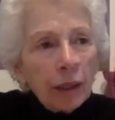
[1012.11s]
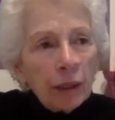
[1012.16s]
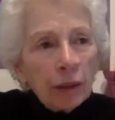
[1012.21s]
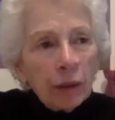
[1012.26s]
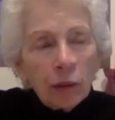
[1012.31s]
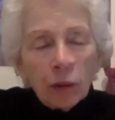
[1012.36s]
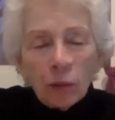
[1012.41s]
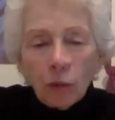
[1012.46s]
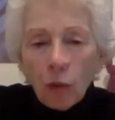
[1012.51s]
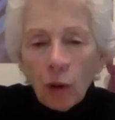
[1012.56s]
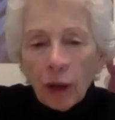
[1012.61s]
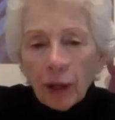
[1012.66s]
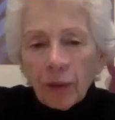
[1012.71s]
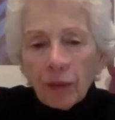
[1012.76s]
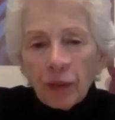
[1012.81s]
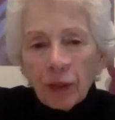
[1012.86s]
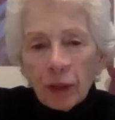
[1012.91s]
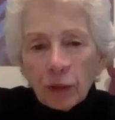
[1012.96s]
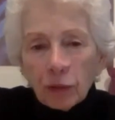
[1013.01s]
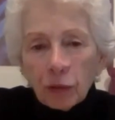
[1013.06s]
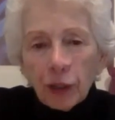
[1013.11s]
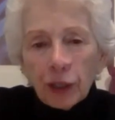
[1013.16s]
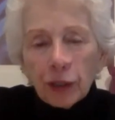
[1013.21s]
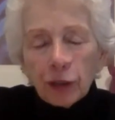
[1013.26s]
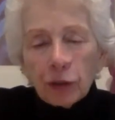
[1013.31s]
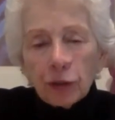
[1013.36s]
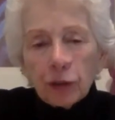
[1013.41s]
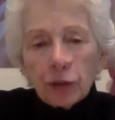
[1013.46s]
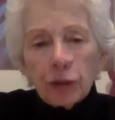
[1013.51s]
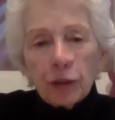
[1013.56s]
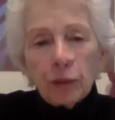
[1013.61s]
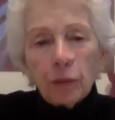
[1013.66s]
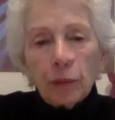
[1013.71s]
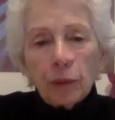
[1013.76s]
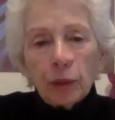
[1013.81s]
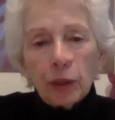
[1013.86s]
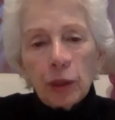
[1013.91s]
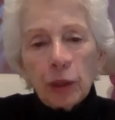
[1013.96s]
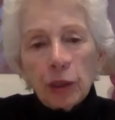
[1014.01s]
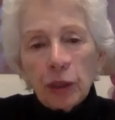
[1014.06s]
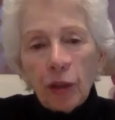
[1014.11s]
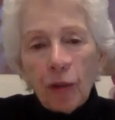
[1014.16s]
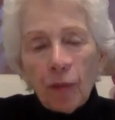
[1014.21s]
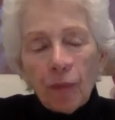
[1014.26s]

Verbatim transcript: one of the treasures that was